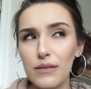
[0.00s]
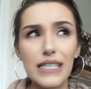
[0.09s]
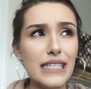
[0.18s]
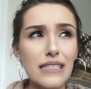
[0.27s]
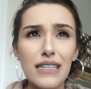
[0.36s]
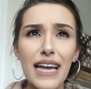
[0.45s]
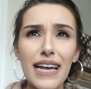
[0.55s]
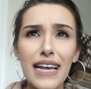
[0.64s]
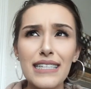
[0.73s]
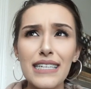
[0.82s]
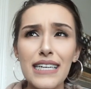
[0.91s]
easily, I
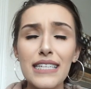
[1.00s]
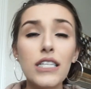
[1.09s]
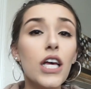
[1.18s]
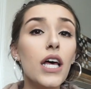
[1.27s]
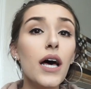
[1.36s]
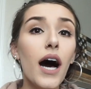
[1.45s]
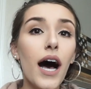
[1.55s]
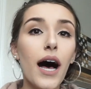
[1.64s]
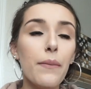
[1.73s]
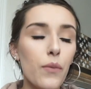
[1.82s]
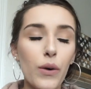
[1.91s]
guess it is.
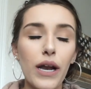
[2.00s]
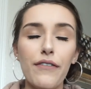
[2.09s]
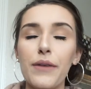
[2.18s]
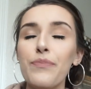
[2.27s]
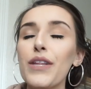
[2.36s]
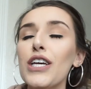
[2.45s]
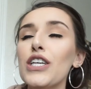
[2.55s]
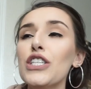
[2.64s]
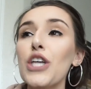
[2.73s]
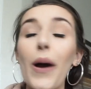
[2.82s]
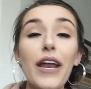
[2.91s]
Um, whatever.
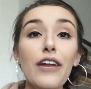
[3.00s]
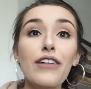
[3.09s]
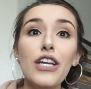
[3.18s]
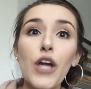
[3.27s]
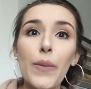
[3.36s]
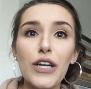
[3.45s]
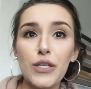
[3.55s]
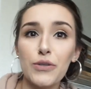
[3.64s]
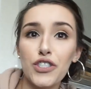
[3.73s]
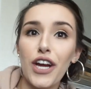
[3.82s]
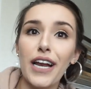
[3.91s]
So I didn't really know better, so I'm
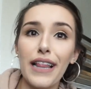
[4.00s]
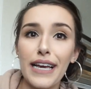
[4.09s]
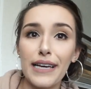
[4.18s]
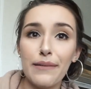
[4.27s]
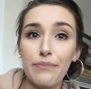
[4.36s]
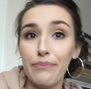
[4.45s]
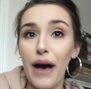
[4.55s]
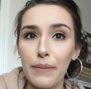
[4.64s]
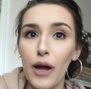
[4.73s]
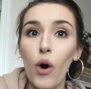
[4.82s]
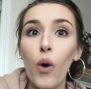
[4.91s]
just trying to like pop
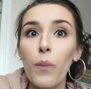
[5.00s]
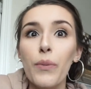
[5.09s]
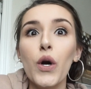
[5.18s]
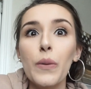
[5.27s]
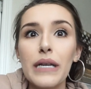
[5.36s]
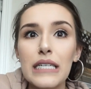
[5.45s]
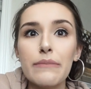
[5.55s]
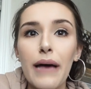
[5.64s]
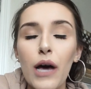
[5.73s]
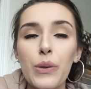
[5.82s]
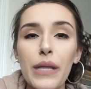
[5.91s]
my whole boob in his
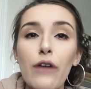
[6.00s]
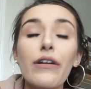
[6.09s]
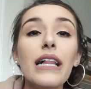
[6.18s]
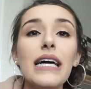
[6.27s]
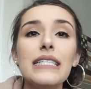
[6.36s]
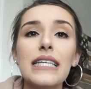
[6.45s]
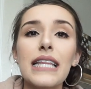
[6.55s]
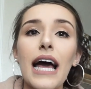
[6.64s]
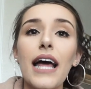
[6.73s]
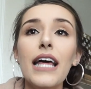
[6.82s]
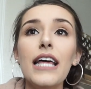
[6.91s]
mouth without realizing
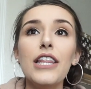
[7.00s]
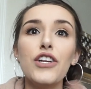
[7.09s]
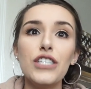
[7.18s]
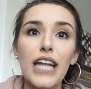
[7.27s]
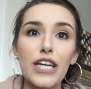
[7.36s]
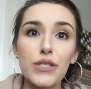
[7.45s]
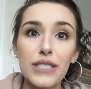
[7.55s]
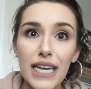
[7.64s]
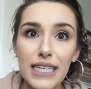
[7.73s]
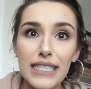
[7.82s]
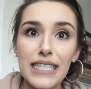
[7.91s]
that there's an actual
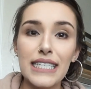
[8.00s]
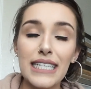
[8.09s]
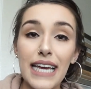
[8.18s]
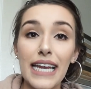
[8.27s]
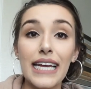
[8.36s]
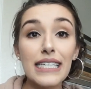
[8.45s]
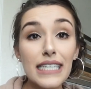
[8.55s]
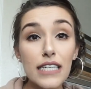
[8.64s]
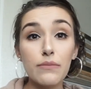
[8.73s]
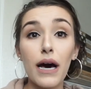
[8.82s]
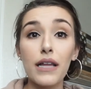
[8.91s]
technique to get it into
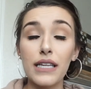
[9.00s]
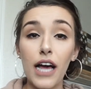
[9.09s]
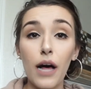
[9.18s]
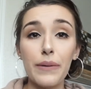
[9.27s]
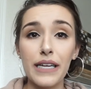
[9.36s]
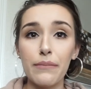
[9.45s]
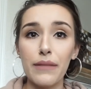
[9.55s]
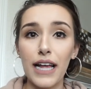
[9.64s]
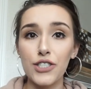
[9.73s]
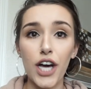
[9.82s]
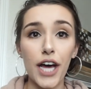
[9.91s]
his mouth and helping him
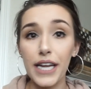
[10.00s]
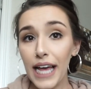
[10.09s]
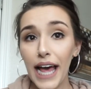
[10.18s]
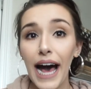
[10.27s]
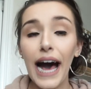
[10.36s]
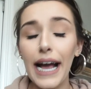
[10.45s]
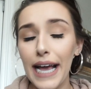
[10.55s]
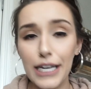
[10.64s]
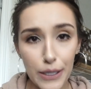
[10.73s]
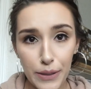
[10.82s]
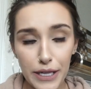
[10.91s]
latch on. I
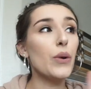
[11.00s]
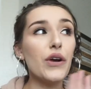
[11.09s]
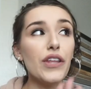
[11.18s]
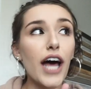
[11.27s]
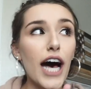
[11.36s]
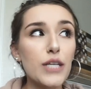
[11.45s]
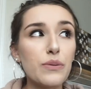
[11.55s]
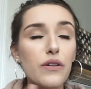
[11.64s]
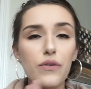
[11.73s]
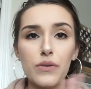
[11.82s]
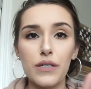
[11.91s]
had no clue. We were in the
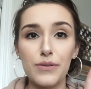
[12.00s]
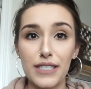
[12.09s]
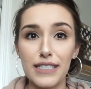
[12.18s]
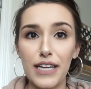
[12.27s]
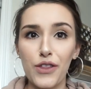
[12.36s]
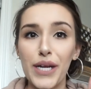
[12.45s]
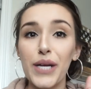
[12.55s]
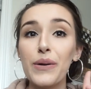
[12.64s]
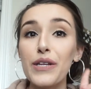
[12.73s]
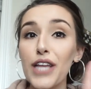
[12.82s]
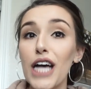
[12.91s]
hospital, I was gonna say three. We
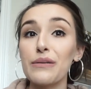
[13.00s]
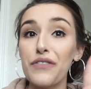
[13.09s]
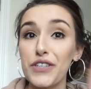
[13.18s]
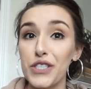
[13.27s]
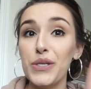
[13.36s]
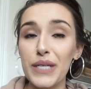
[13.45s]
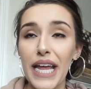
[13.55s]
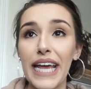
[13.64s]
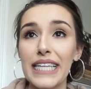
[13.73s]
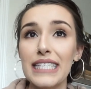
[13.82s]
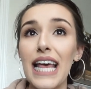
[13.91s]
were in the hospital for two
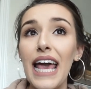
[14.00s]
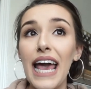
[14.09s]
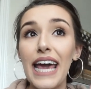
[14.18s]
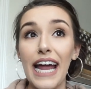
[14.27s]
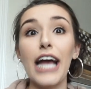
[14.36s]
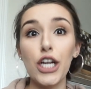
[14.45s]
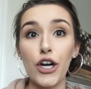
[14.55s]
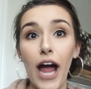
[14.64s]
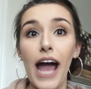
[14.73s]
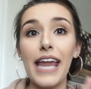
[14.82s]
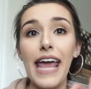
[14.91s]
days and I
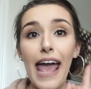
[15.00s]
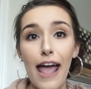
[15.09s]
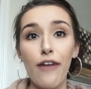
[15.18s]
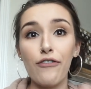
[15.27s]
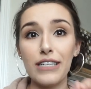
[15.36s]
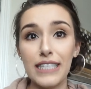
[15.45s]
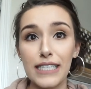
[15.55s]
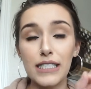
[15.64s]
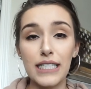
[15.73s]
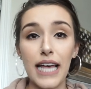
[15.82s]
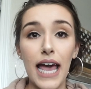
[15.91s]
cried every
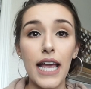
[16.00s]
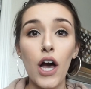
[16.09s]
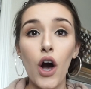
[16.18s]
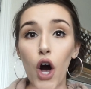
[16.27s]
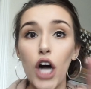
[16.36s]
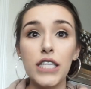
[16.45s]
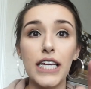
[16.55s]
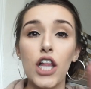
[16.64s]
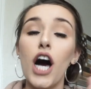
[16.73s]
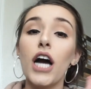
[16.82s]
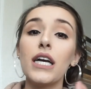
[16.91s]
single day, all day
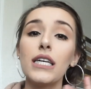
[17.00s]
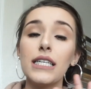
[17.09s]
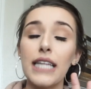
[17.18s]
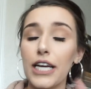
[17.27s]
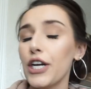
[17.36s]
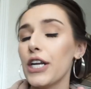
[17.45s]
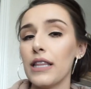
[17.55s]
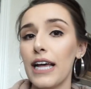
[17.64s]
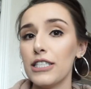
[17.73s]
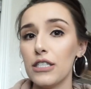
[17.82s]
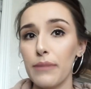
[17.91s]
long, because I couldn't
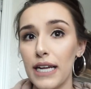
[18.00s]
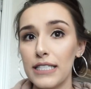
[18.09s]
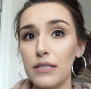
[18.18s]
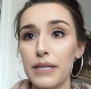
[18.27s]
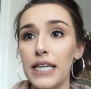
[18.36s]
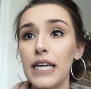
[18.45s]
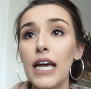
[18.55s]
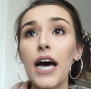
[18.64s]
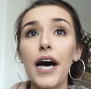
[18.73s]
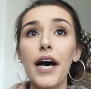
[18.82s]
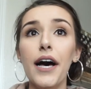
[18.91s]
latch him on to me.
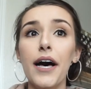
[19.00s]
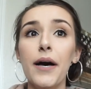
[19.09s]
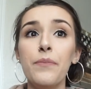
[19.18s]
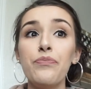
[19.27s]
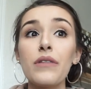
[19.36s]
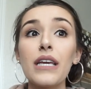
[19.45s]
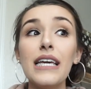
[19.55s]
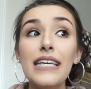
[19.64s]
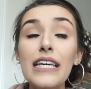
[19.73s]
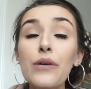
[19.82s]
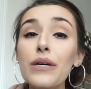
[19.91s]
Um,
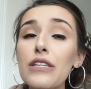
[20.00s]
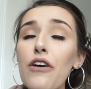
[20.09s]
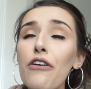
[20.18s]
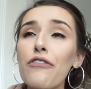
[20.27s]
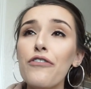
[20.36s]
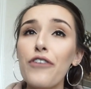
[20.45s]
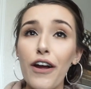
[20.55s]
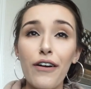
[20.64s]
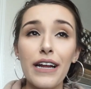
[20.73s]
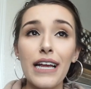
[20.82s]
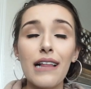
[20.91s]
he was a
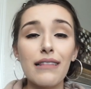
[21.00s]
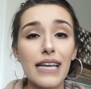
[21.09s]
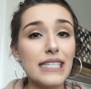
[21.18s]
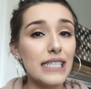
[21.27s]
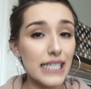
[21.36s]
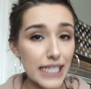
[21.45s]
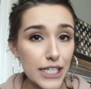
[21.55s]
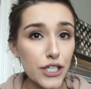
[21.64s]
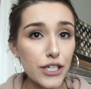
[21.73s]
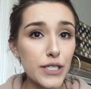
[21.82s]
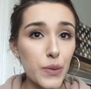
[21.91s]
very lazy
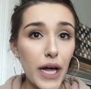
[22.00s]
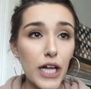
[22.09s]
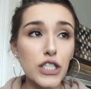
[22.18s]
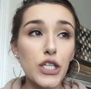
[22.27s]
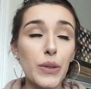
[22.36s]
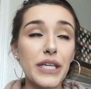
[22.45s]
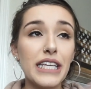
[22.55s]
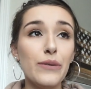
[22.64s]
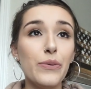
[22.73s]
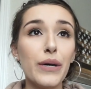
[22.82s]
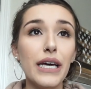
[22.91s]
eater as well, so he
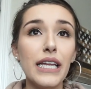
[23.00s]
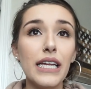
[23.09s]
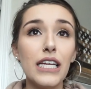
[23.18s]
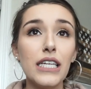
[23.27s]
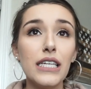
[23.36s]
would